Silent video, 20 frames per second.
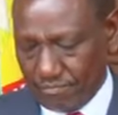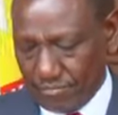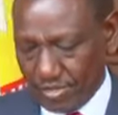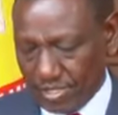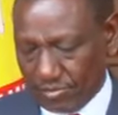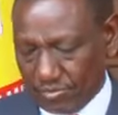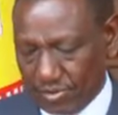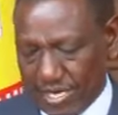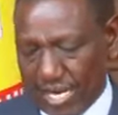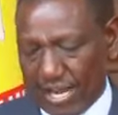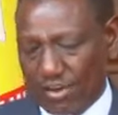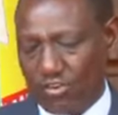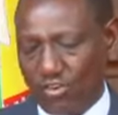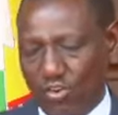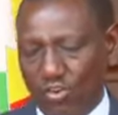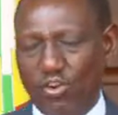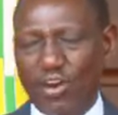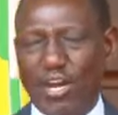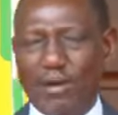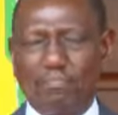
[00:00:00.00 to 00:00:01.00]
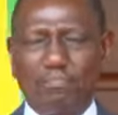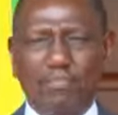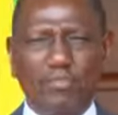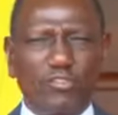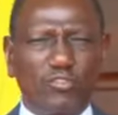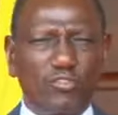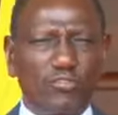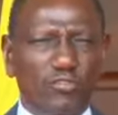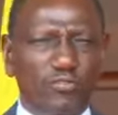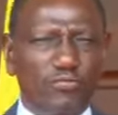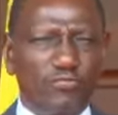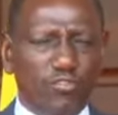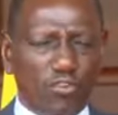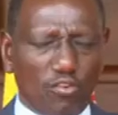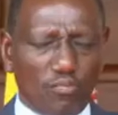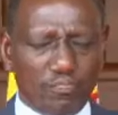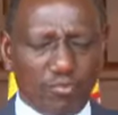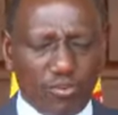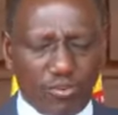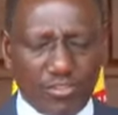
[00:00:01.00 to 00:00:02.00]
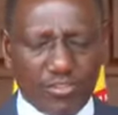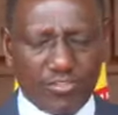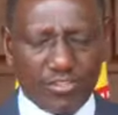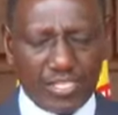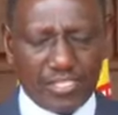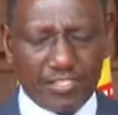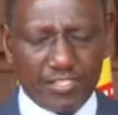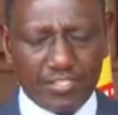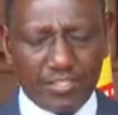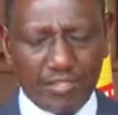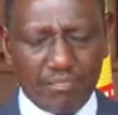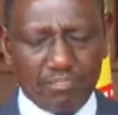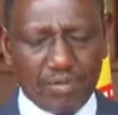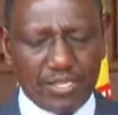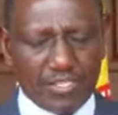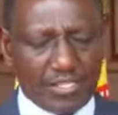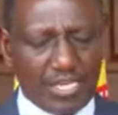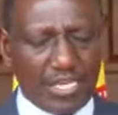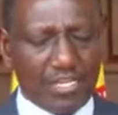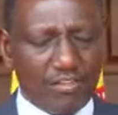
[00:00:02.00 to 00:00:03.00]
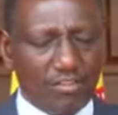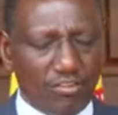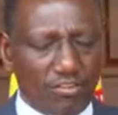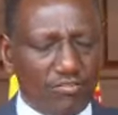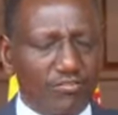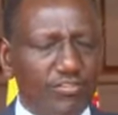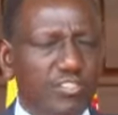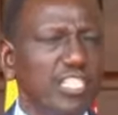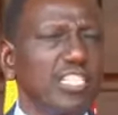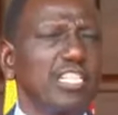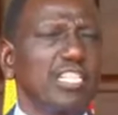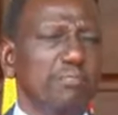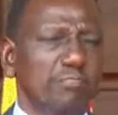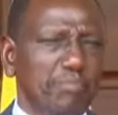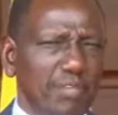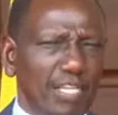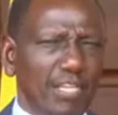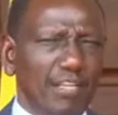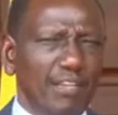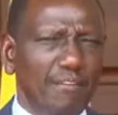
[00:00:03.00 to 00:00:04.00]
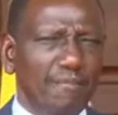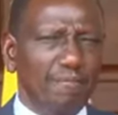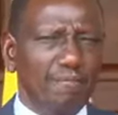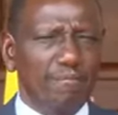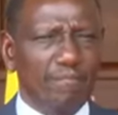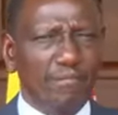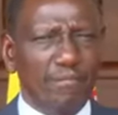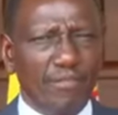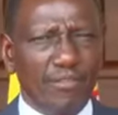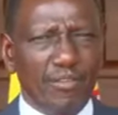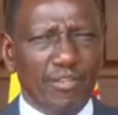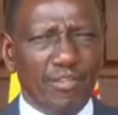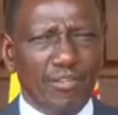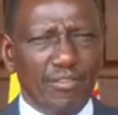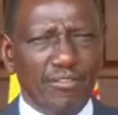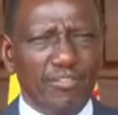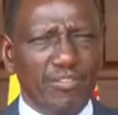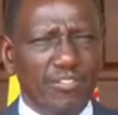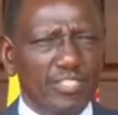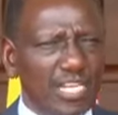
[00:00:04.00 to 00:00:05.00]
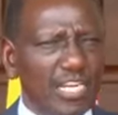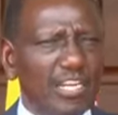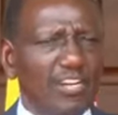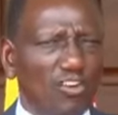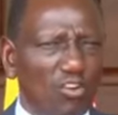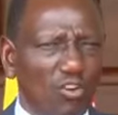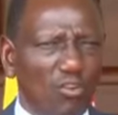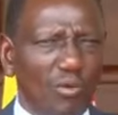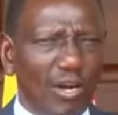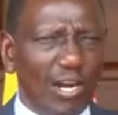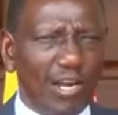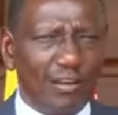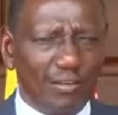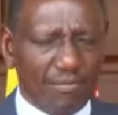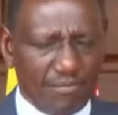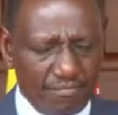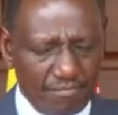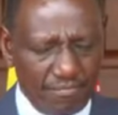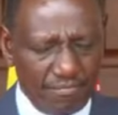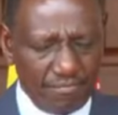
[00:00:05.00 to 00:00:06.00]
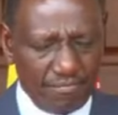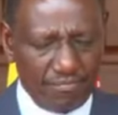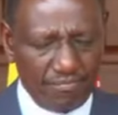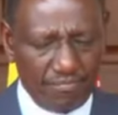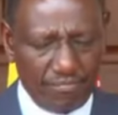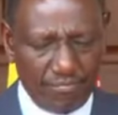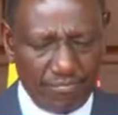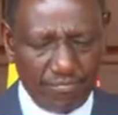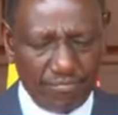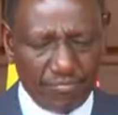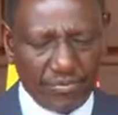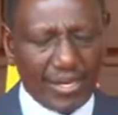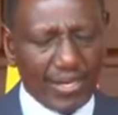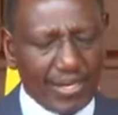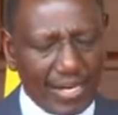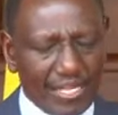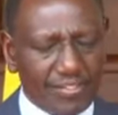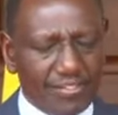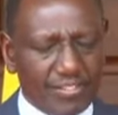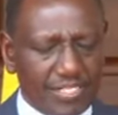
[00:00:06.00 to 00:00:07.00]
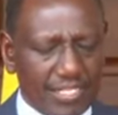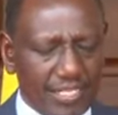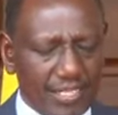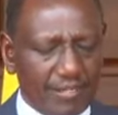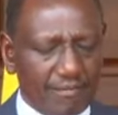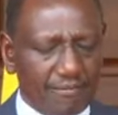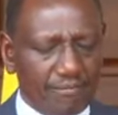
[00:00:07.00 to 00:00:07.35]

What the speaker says: It will now go up to 4.6% of GDP, still lower than last year,